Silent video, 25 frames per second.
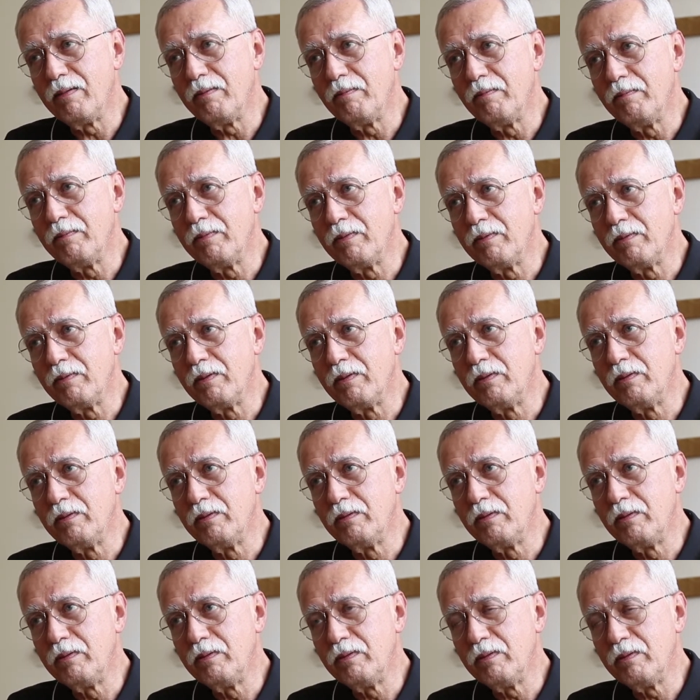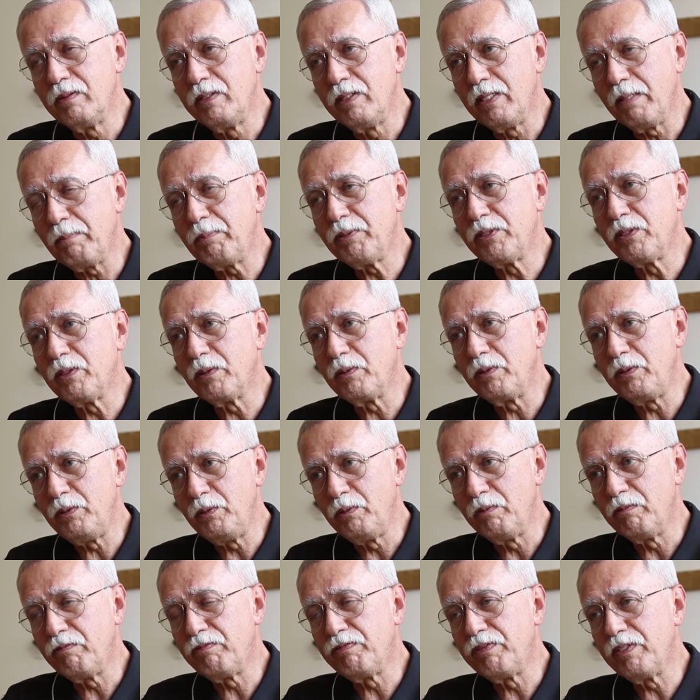the episode you
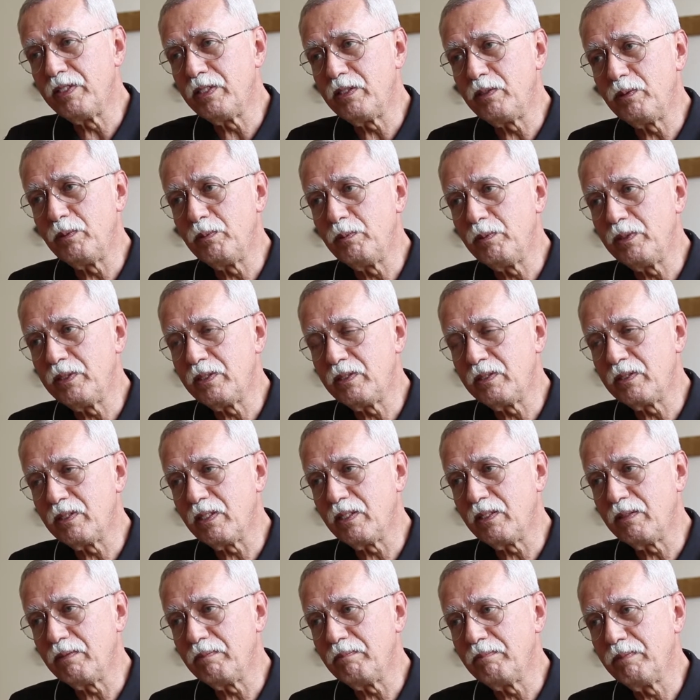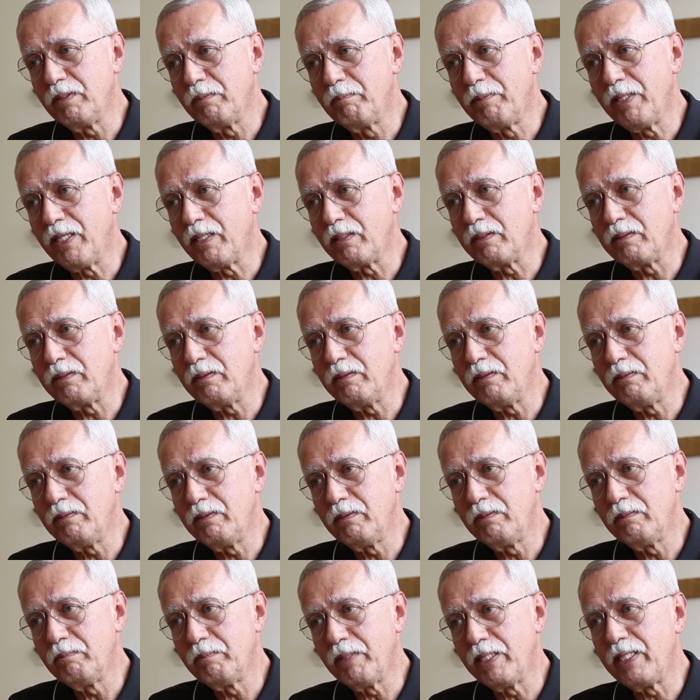refer to is about
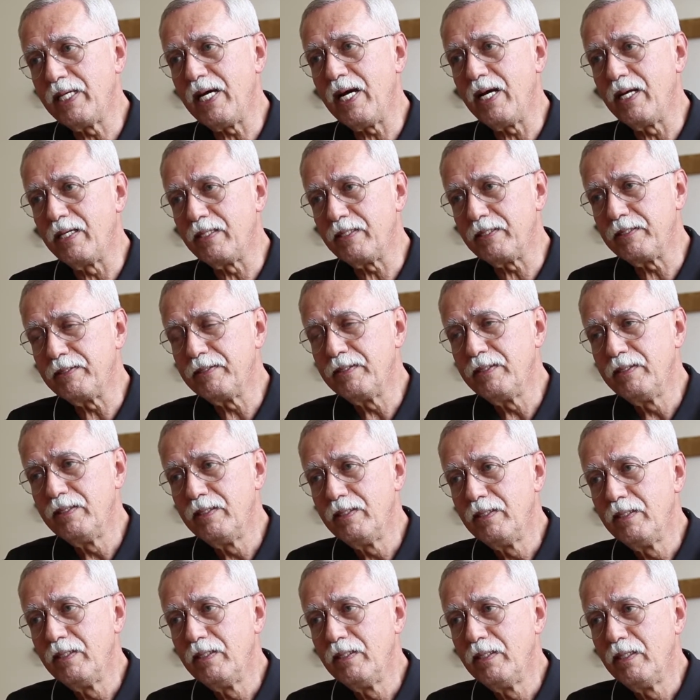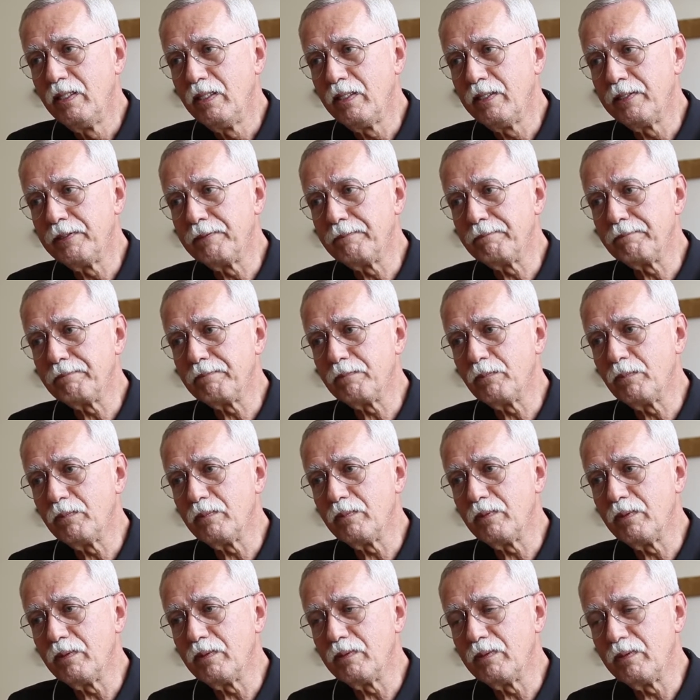my dad.
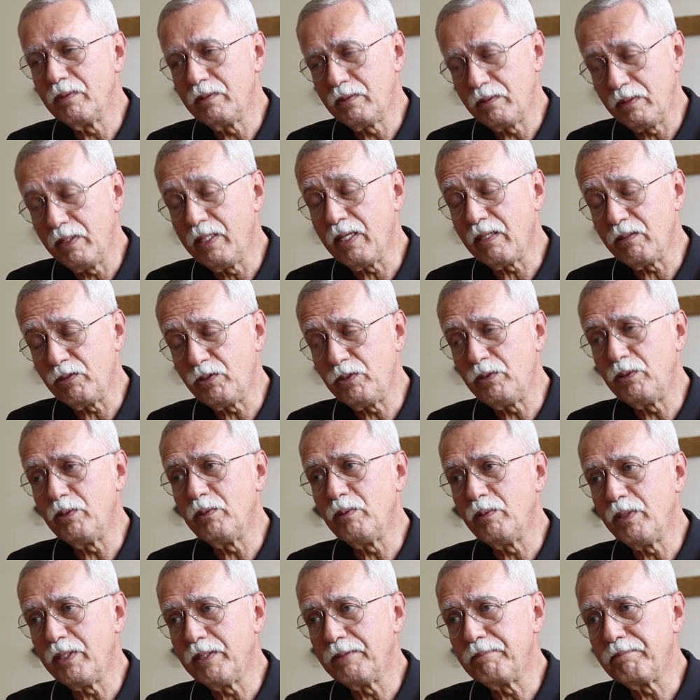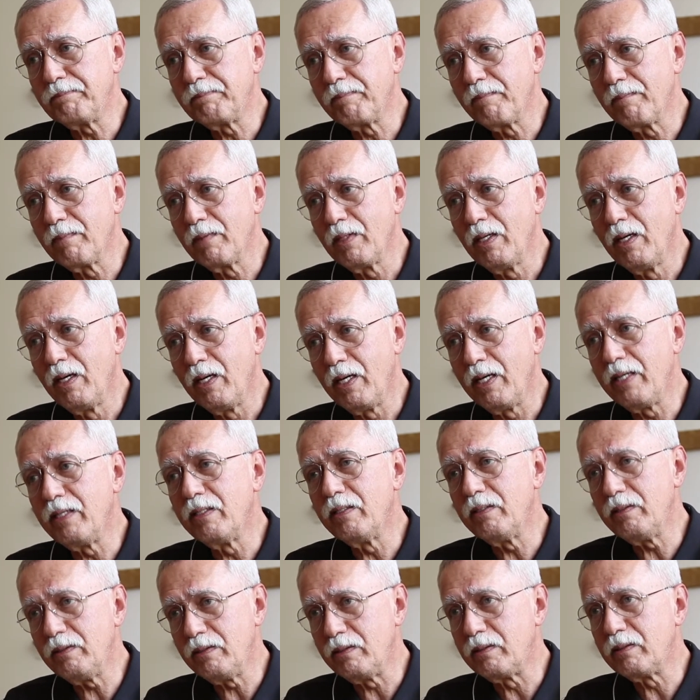That is true. I
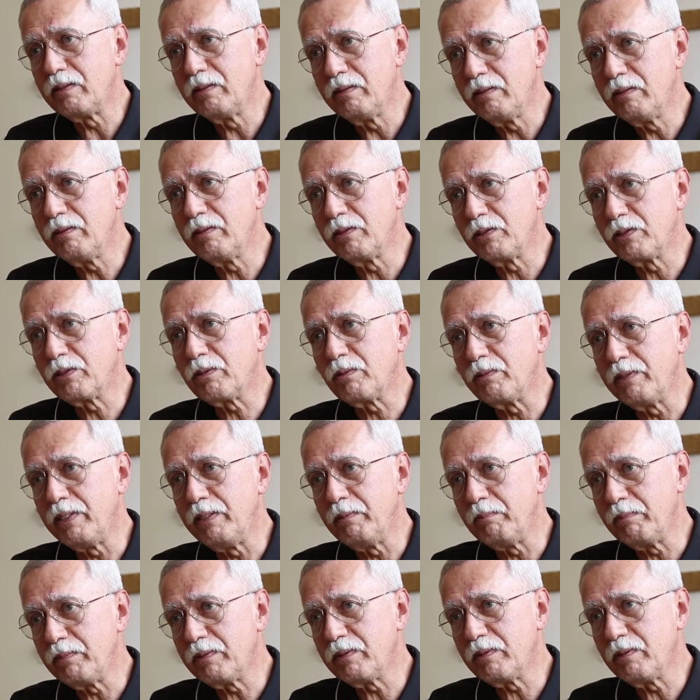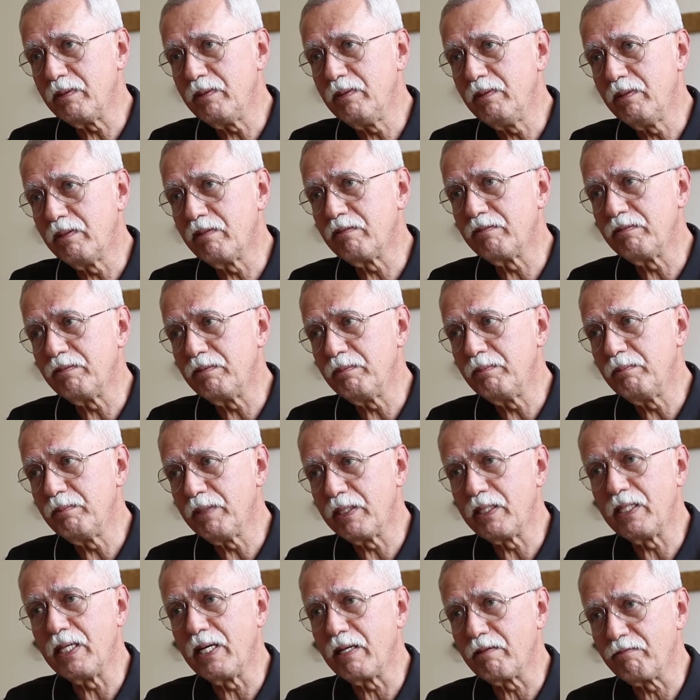heard the screams of my
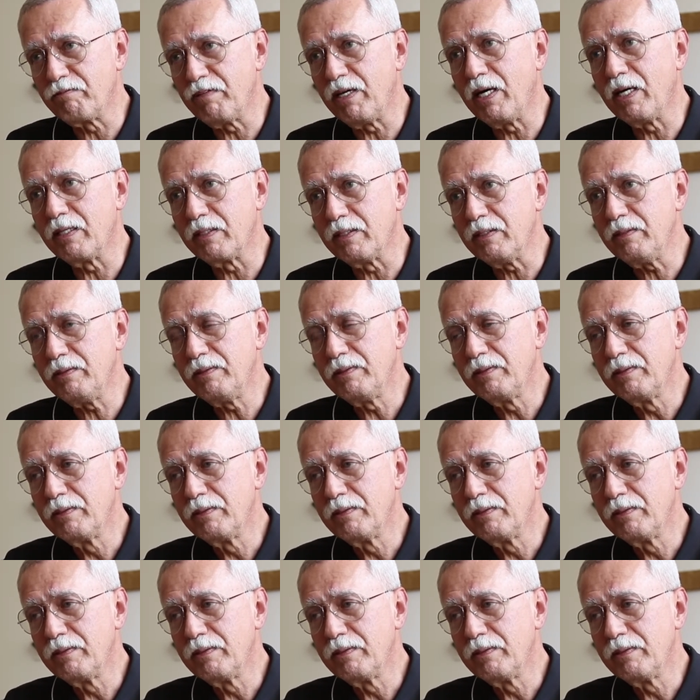dying father